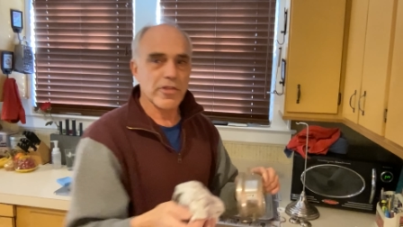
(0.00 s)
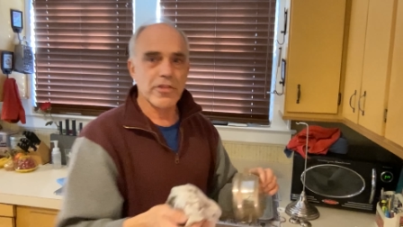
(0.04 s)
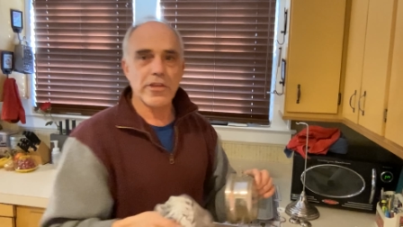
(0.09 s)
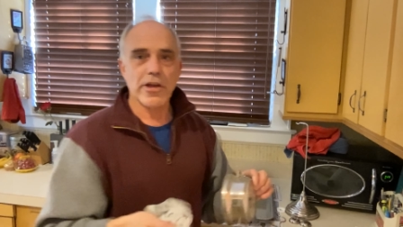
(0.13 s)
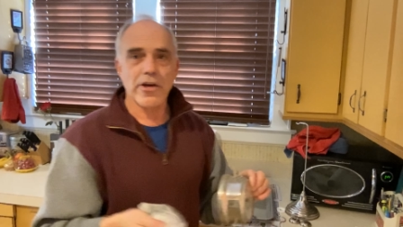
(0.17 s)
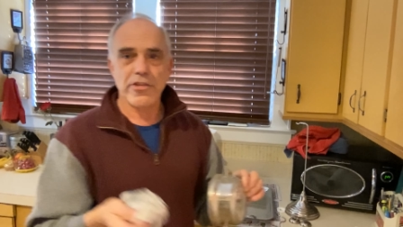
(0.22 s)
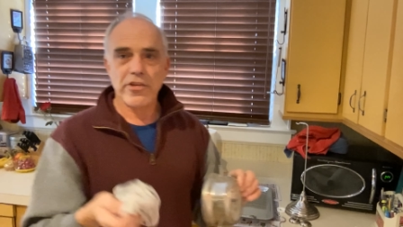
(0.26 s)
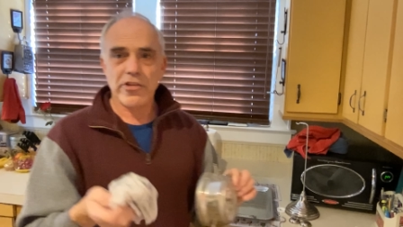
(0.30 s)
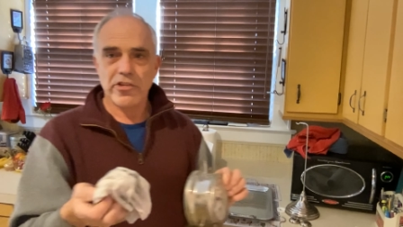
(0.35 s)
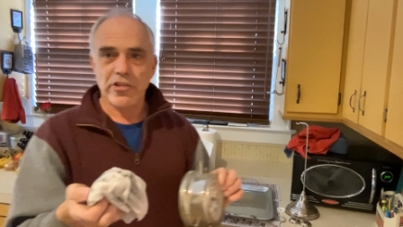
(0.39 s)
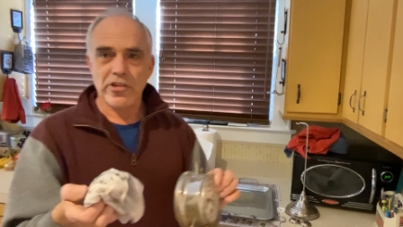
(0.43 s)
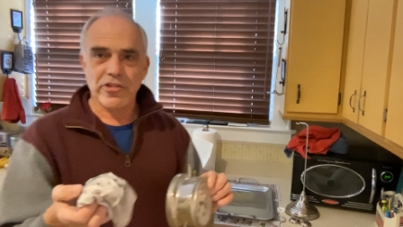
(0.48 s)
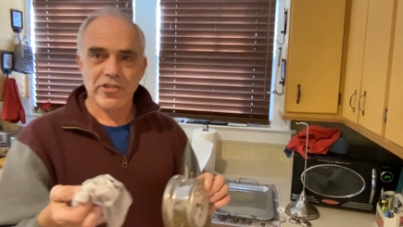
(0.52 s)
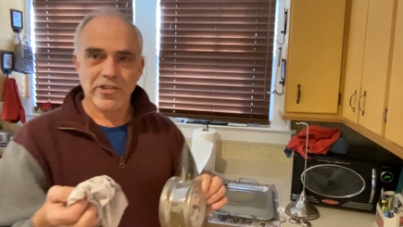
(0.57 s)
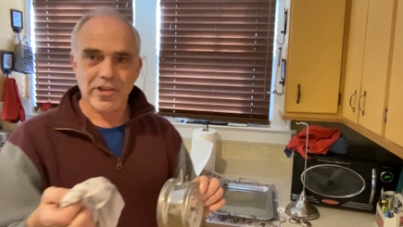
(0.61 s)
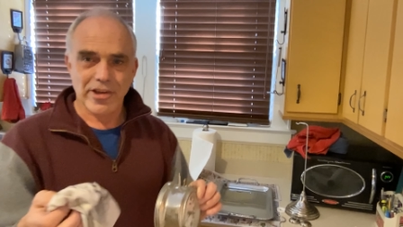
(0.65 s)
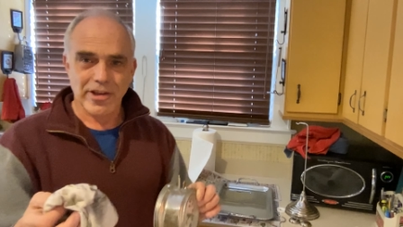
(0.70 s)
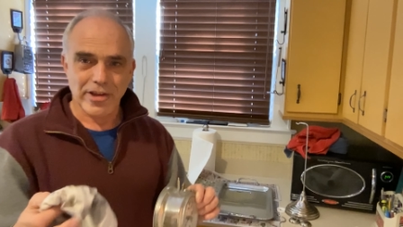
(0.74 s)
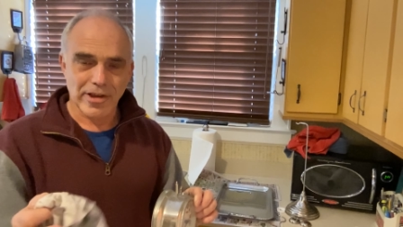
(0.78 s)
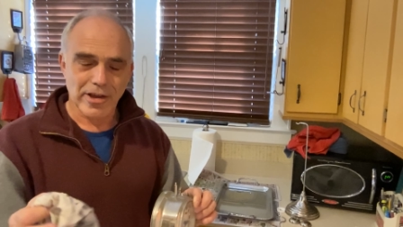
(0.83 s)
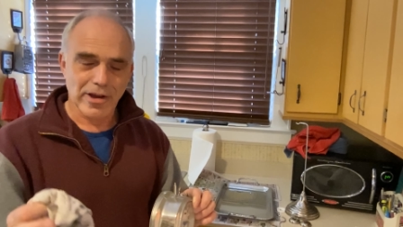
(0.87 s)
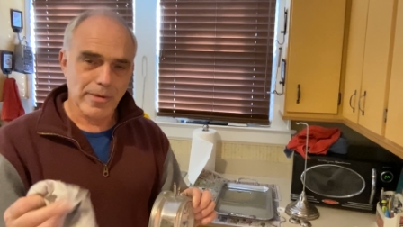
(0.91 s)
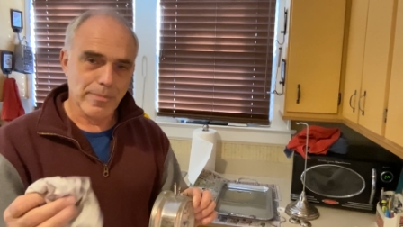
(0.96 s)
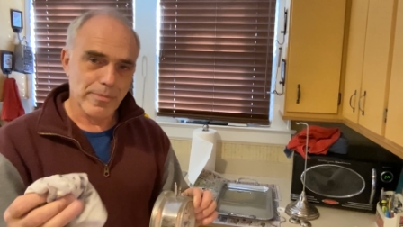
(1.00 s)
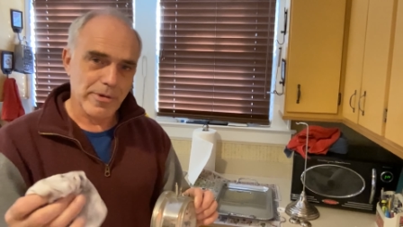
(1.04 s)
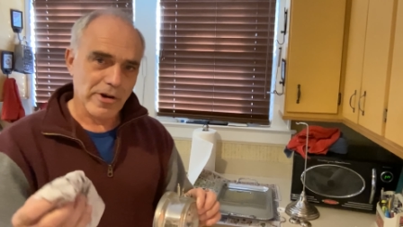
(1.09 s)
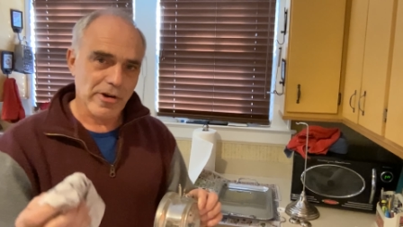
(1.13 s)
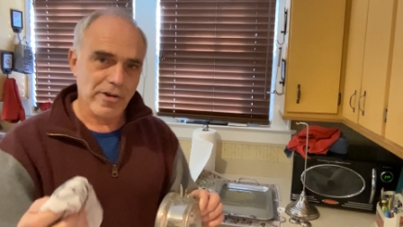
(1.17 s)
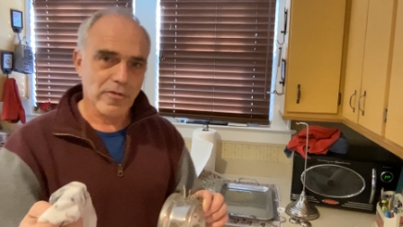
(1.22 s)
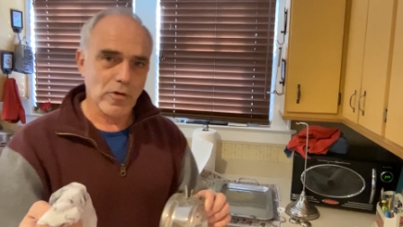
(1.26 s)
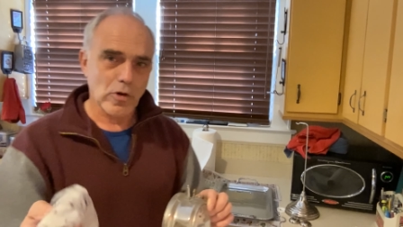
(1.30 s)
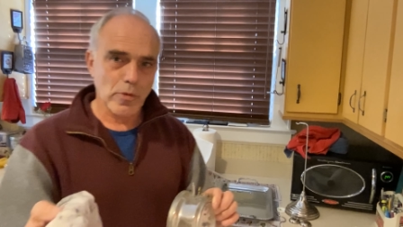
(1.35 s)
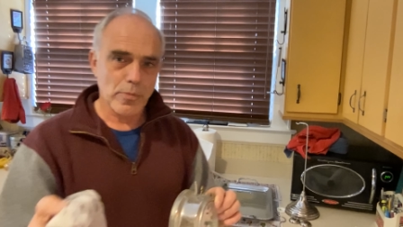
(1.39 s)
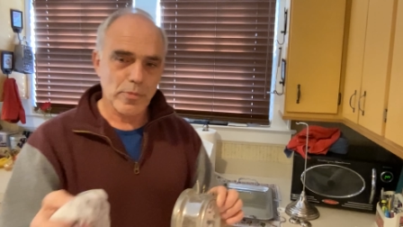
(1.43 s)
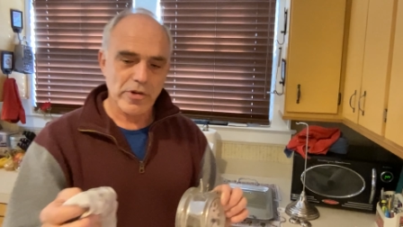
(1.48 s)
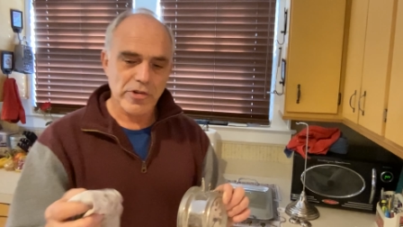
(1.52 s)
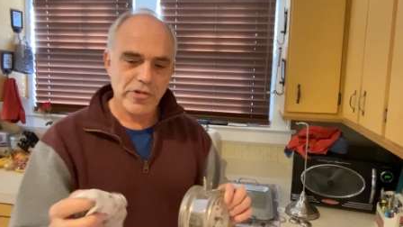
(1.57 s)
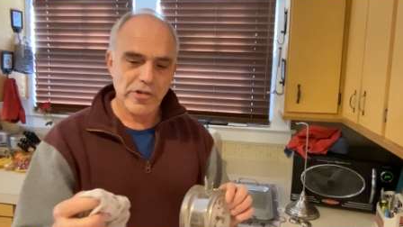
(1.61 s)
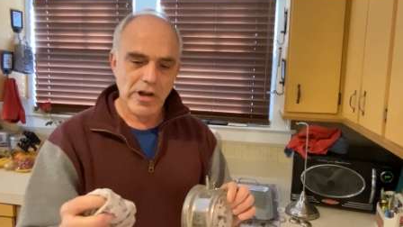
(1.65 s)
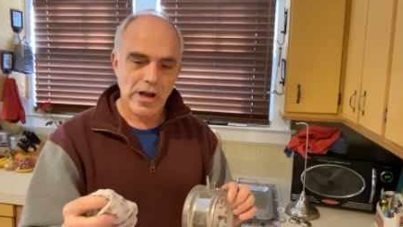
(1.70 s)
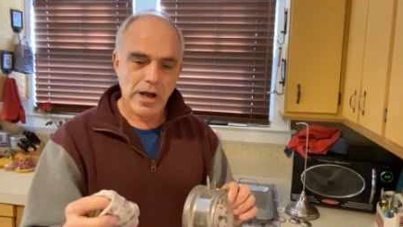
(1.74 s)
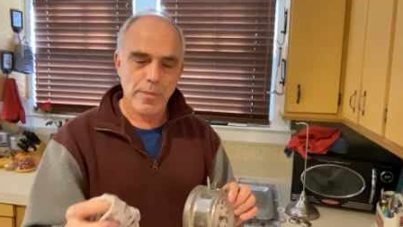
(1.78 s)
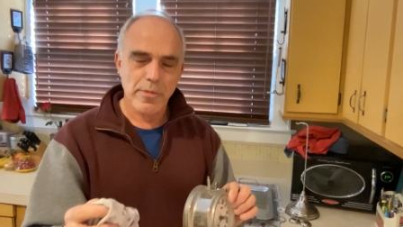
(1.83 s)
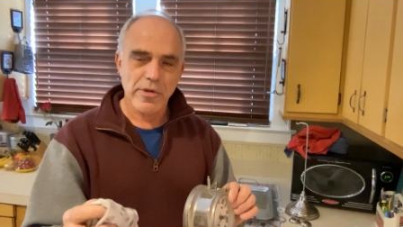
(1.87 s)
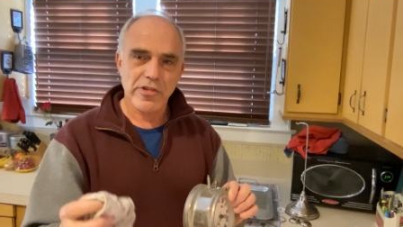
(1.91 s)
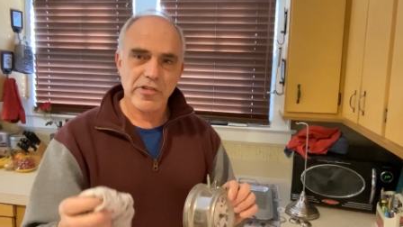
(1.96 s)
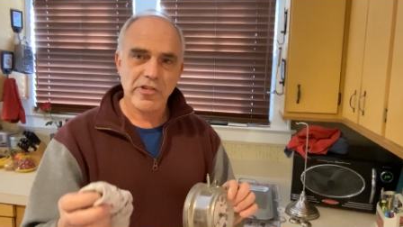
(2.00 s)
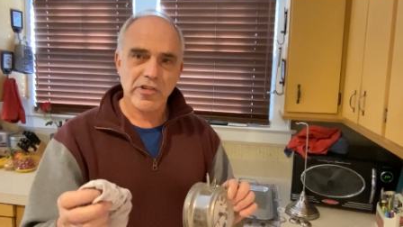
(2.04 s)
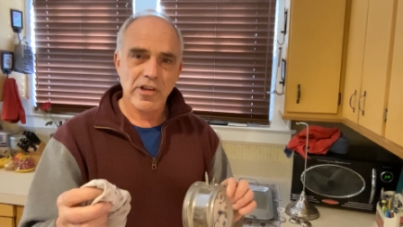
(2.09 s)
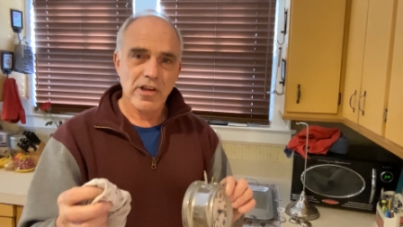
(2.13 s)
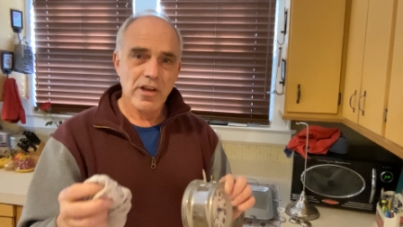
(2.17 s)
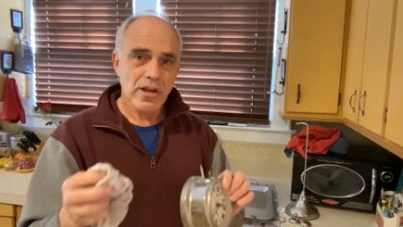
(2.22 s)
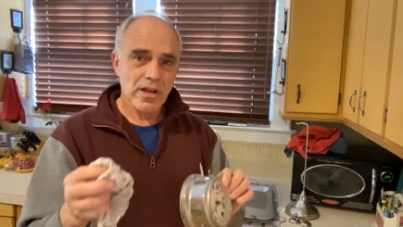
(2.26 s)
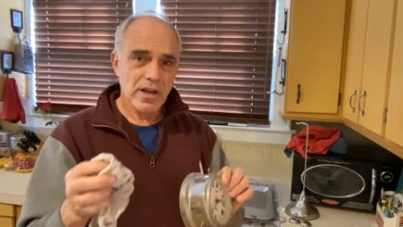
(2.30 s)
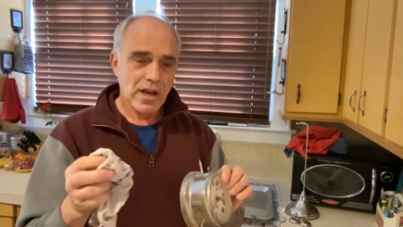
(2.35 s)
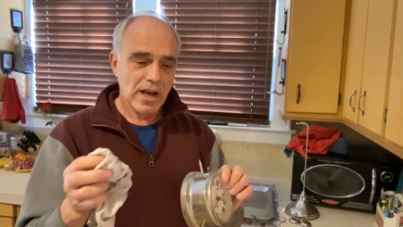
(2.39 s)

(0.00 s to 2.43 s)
Now this is a, a uh, pair of old pajamas.